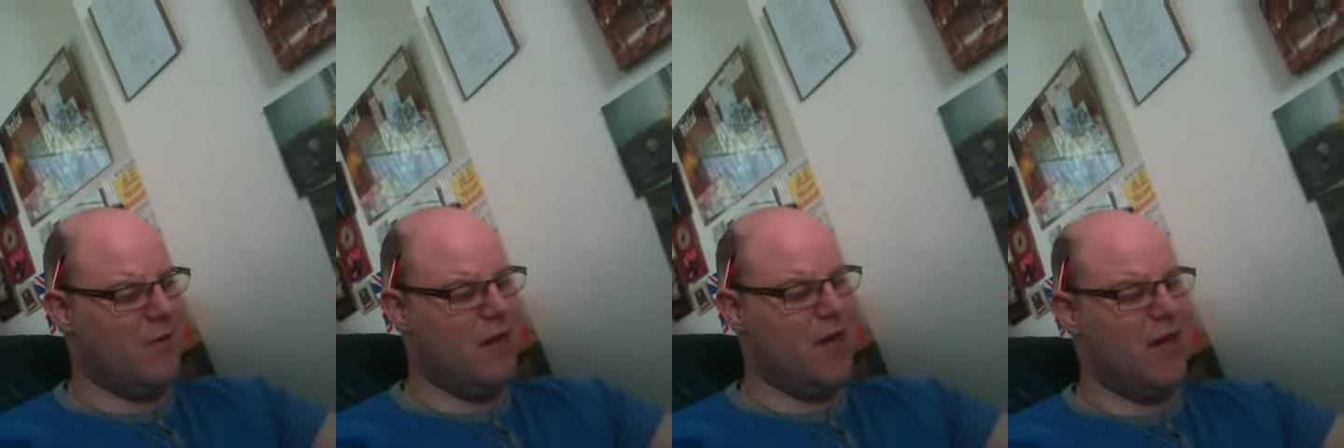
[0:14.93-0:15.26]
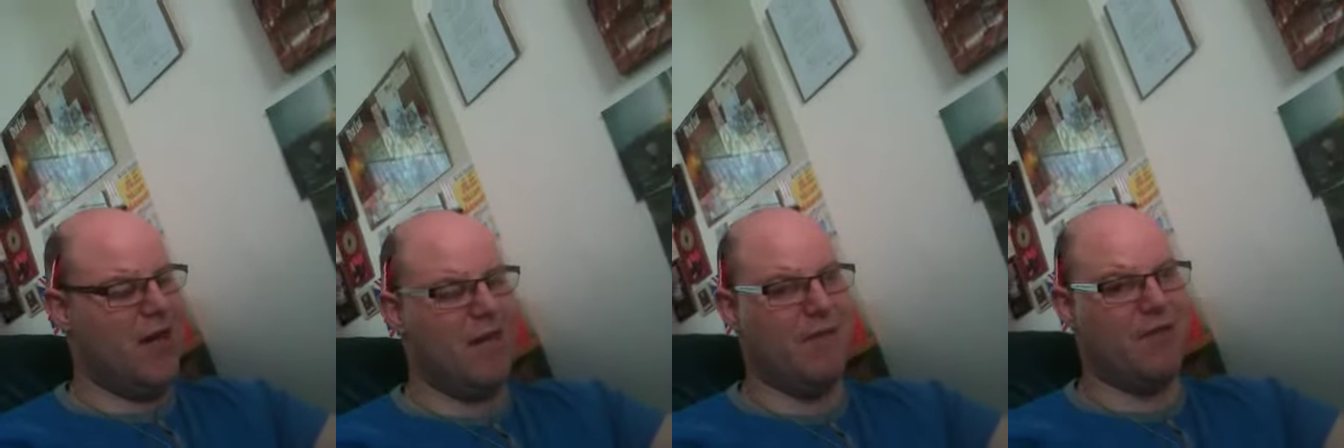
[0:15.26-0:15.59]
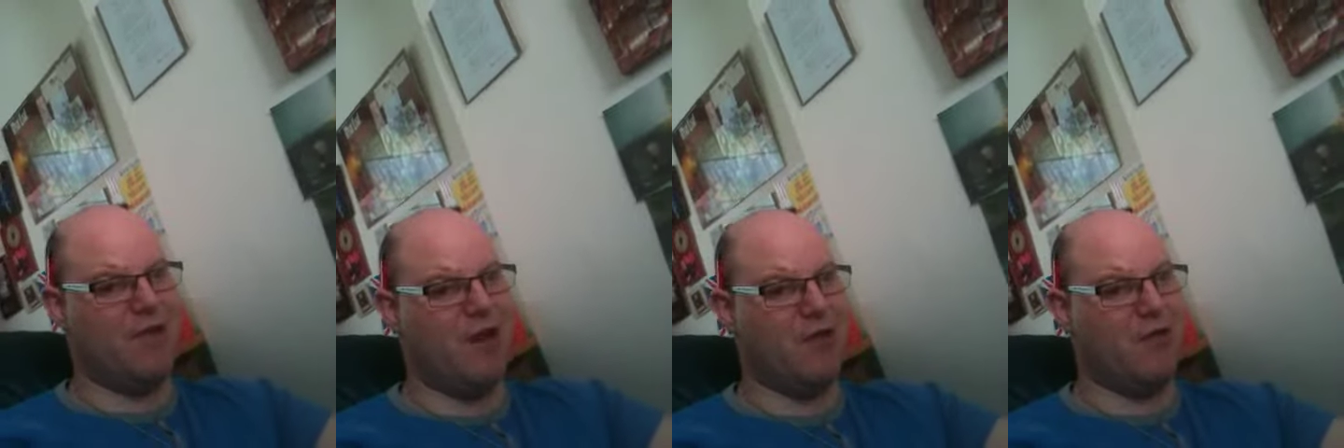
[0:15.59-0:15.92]
Uh, leave a
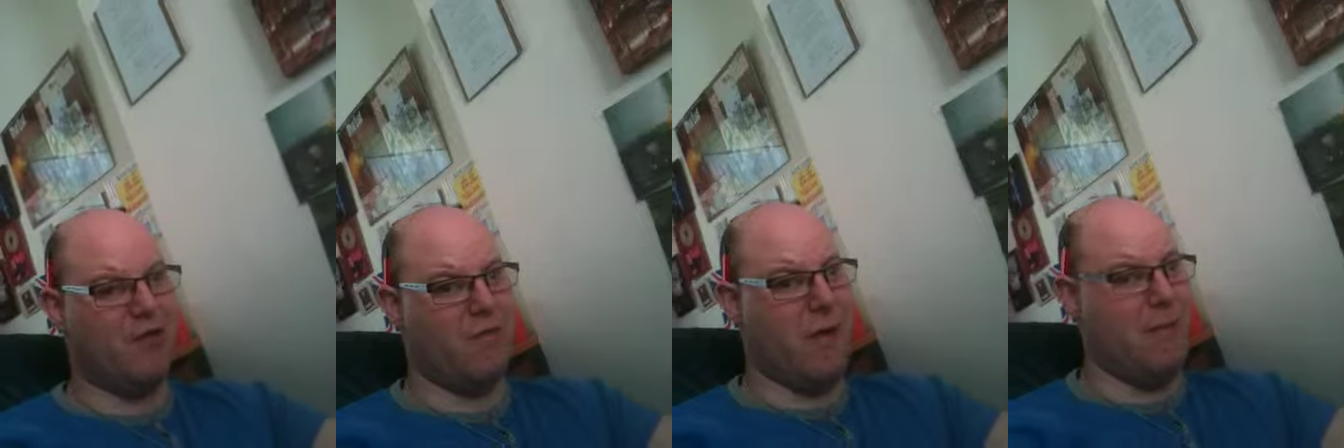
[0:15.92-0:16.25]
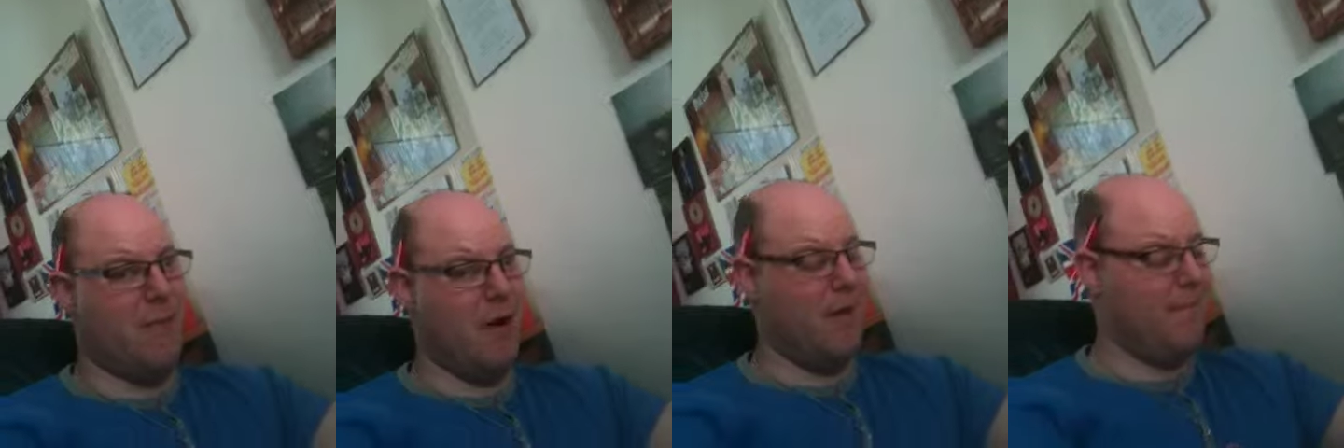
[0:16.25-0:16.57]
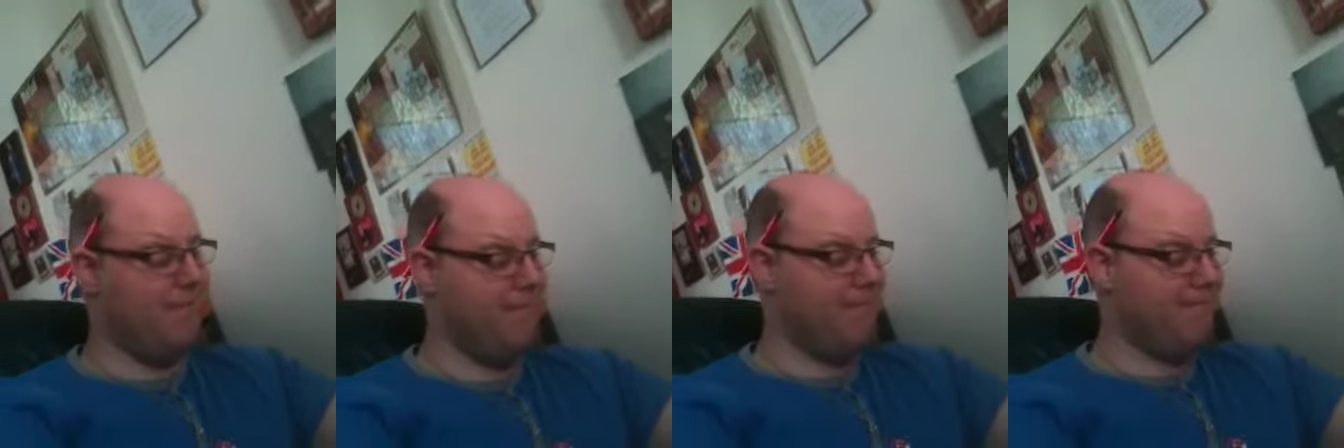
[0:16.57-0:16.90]
shell to remember.
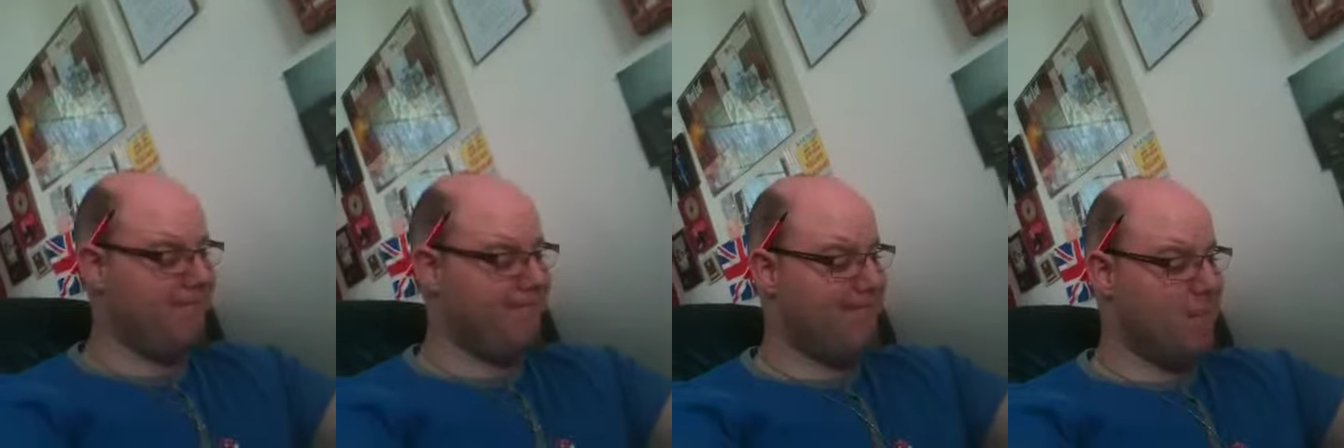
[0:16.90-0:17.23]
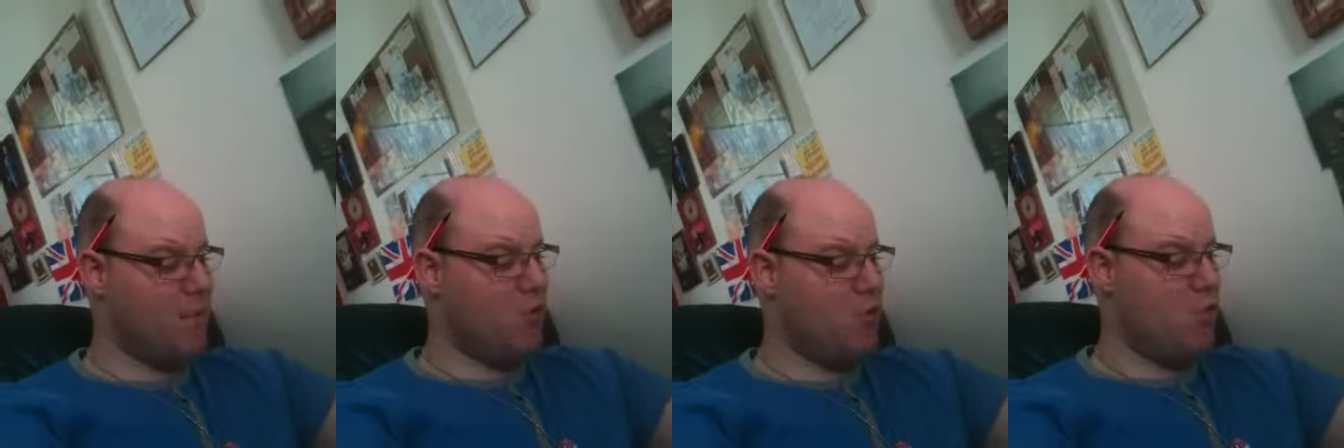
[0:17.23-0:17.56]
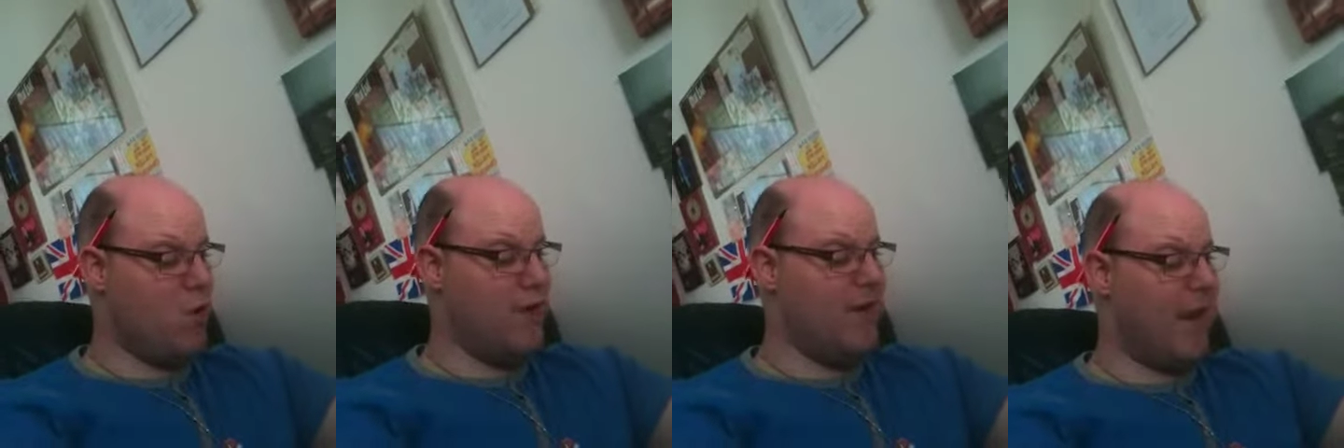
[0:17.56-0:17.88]

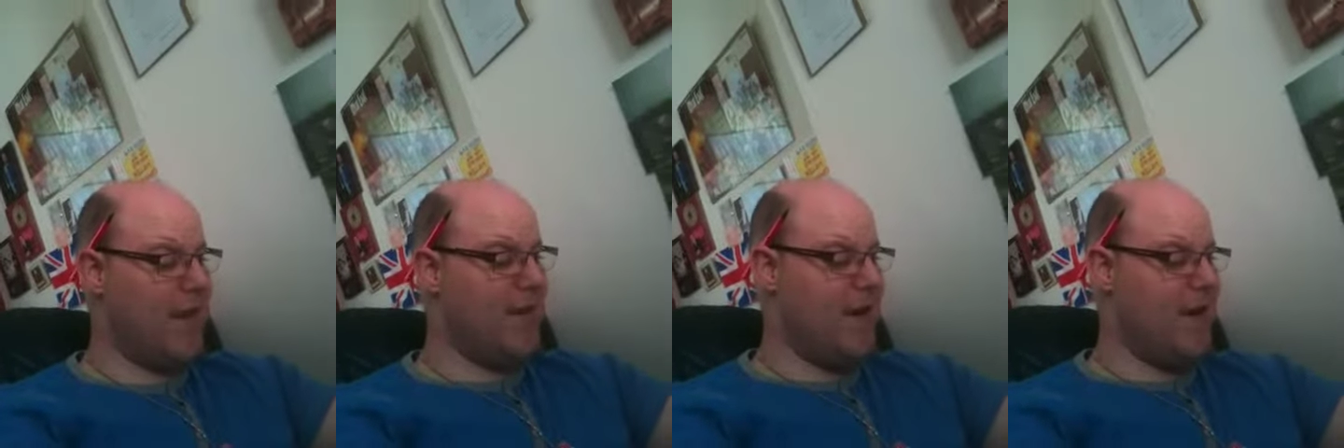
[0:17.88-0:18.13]
One day,